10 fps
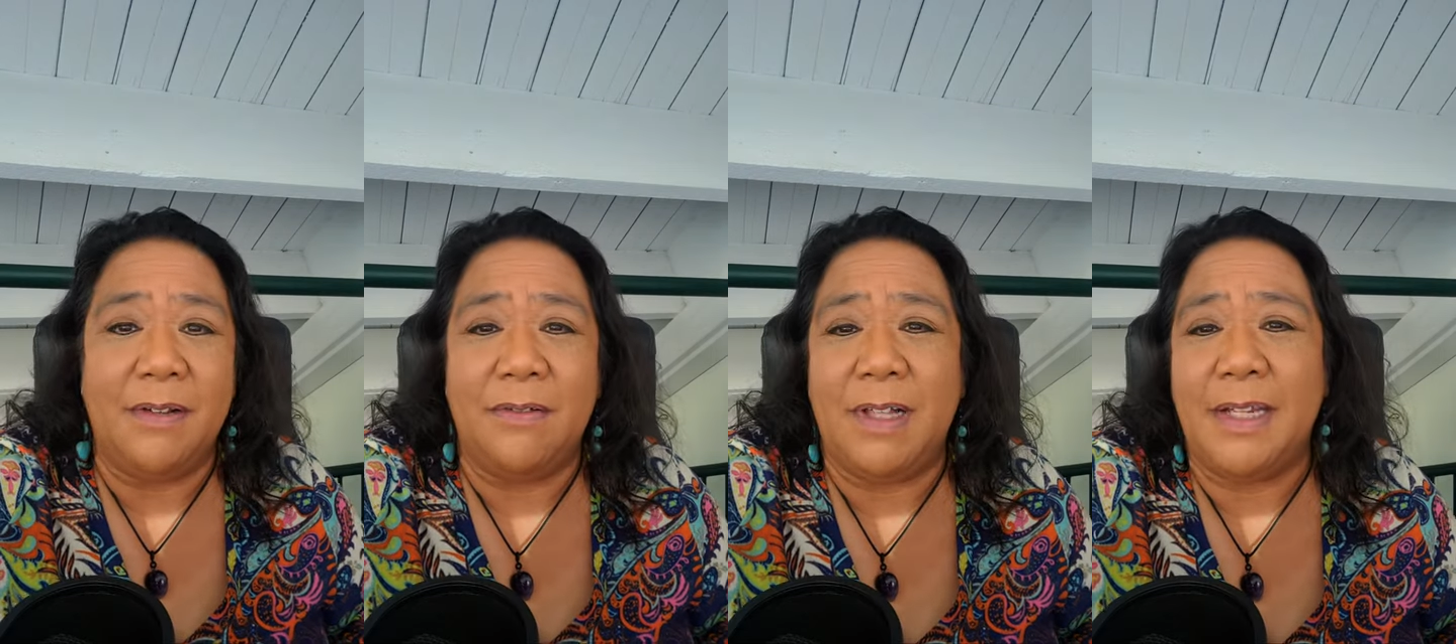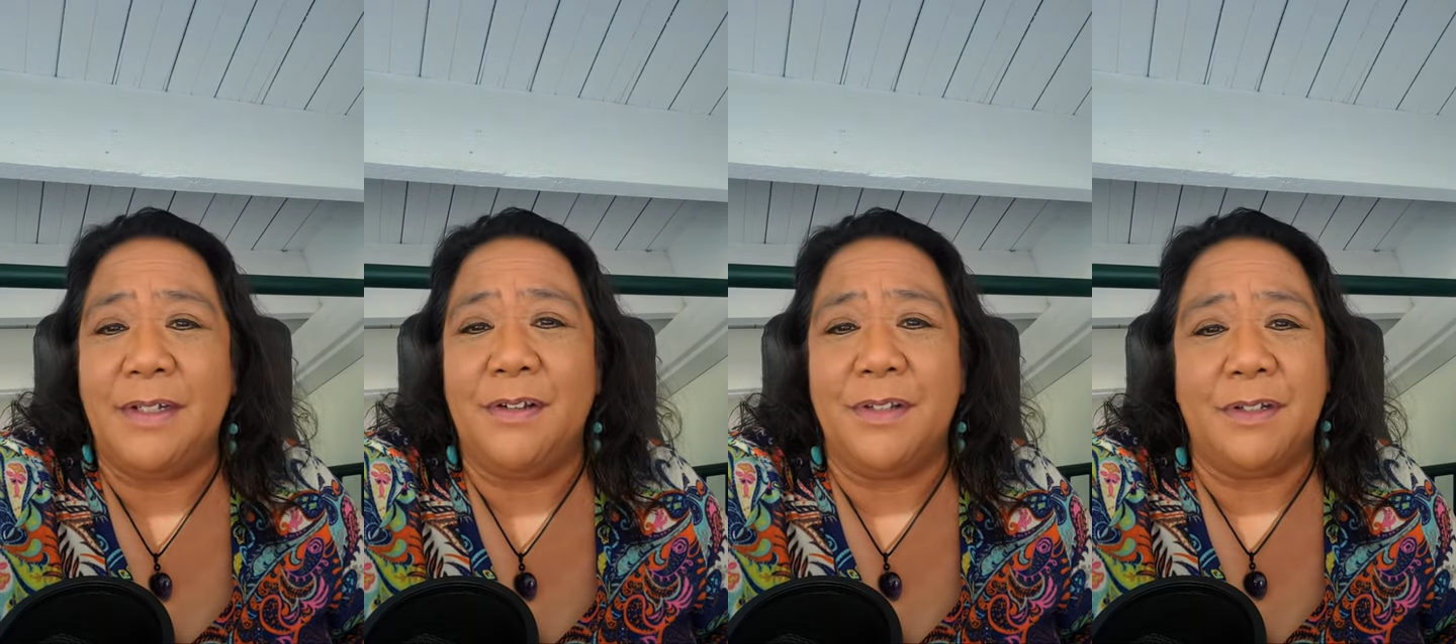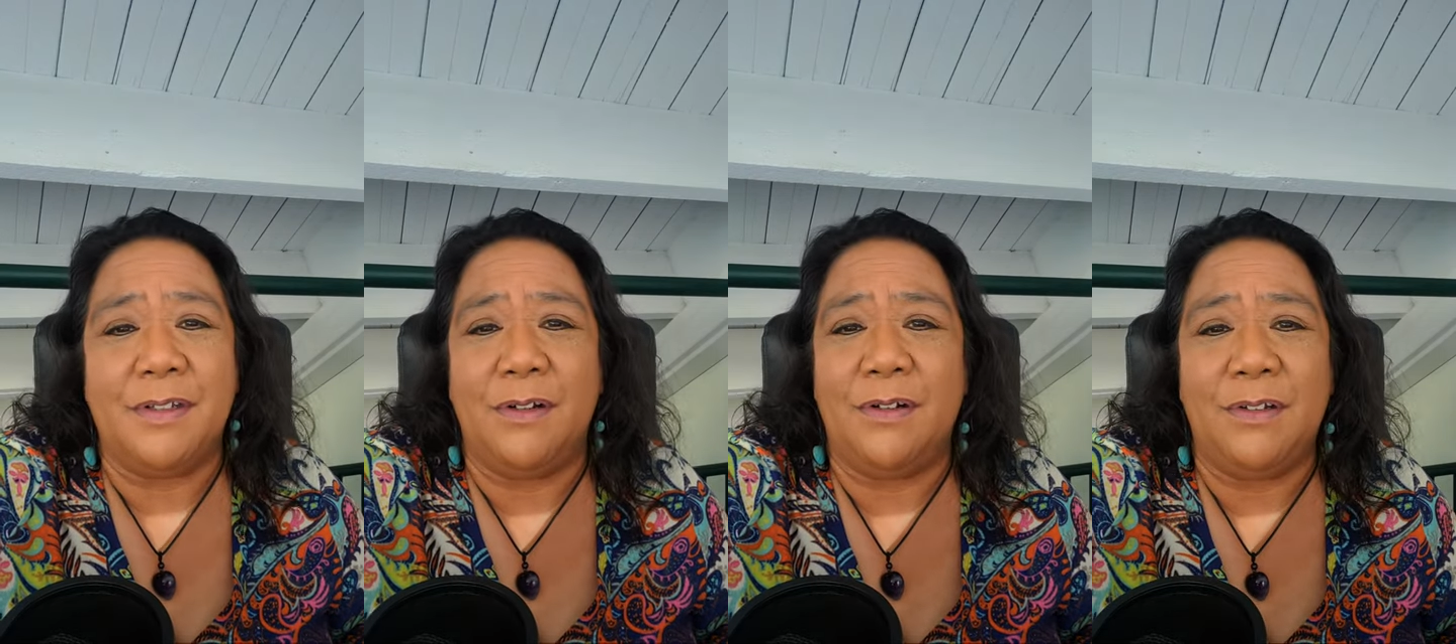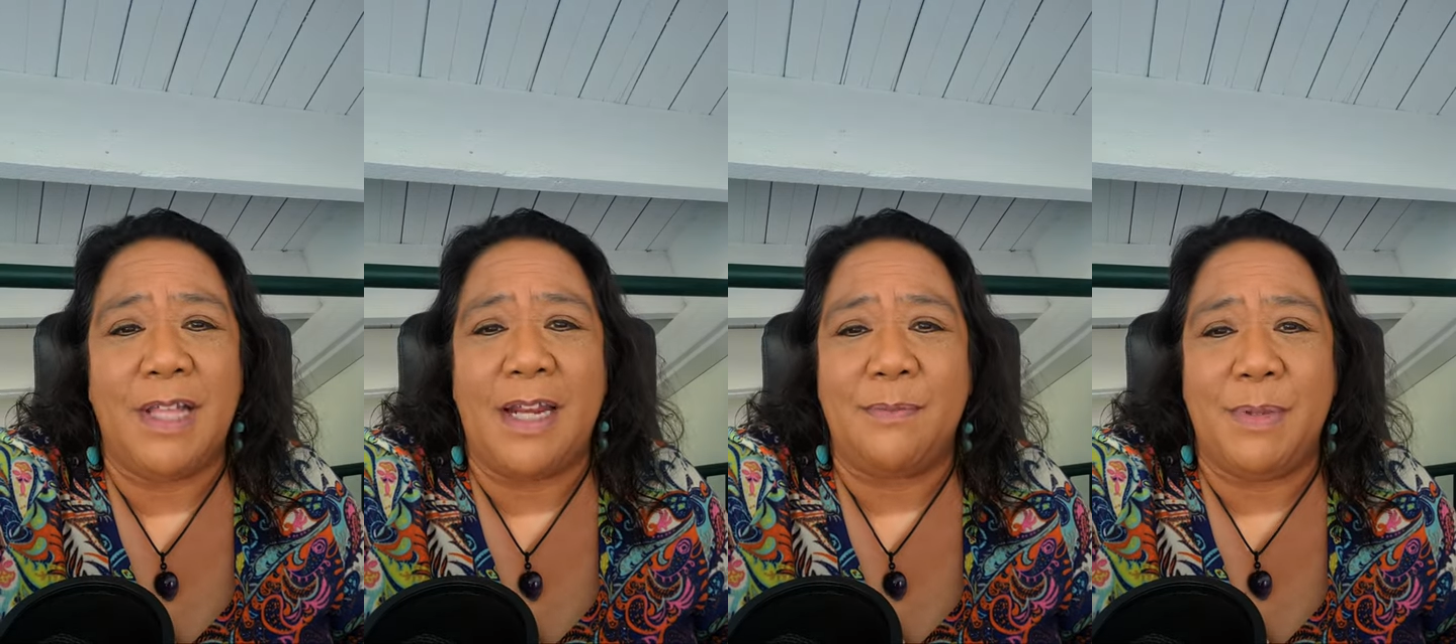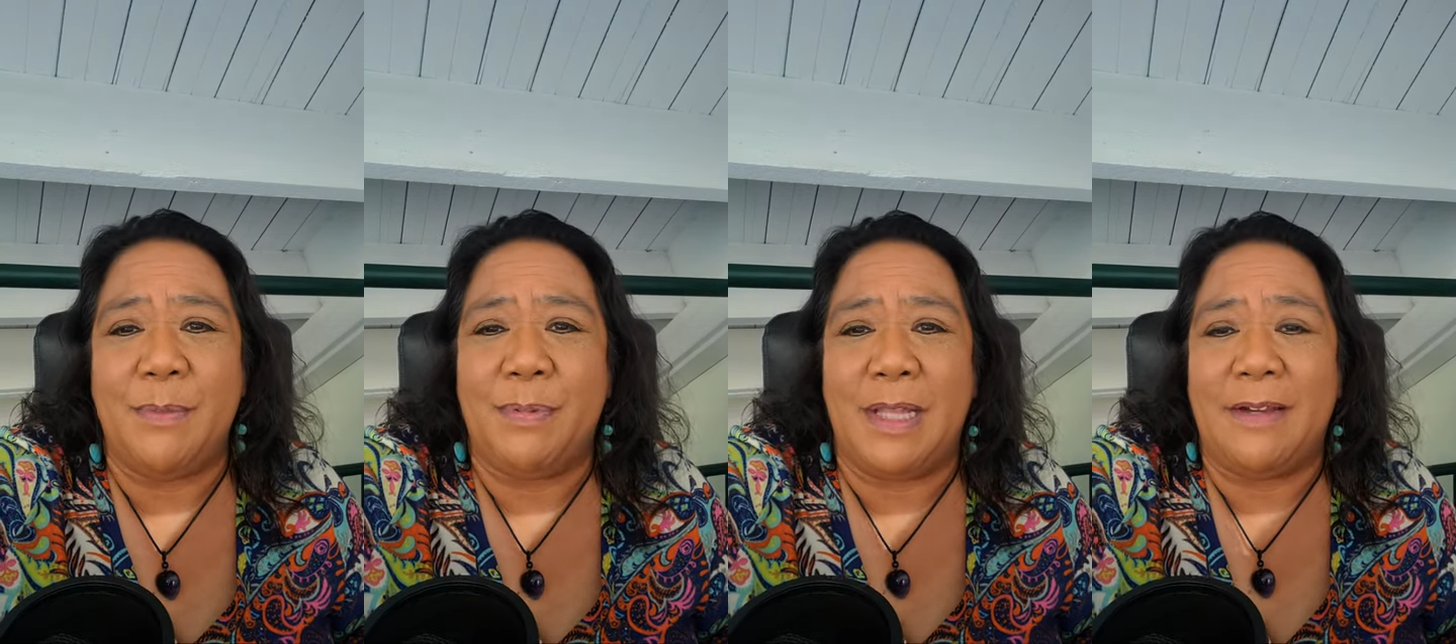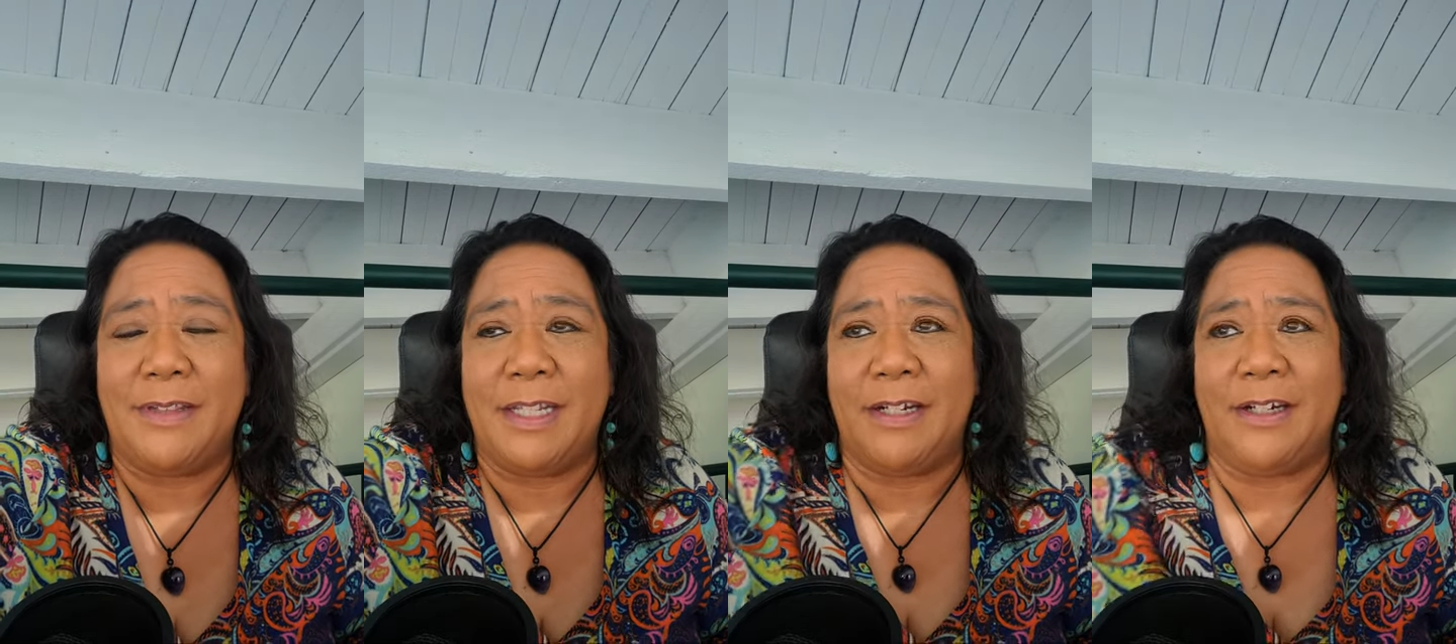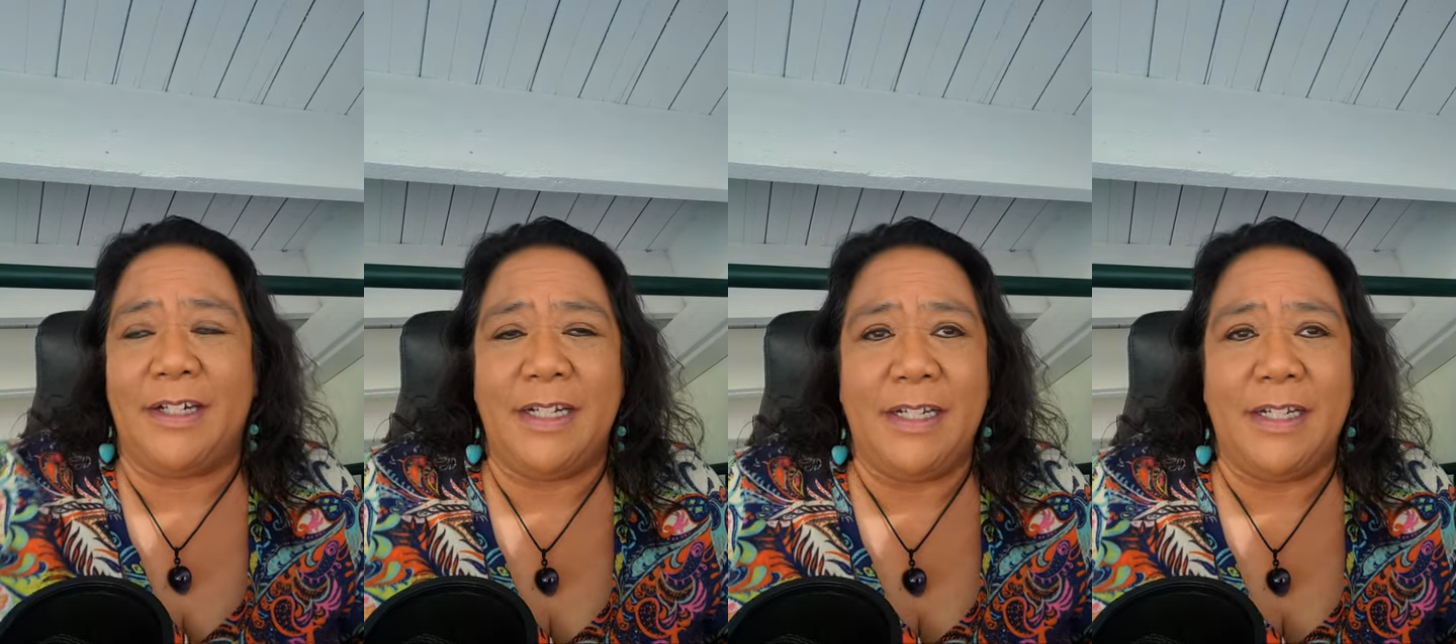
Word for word: Well, I know there's a whole lot of people out there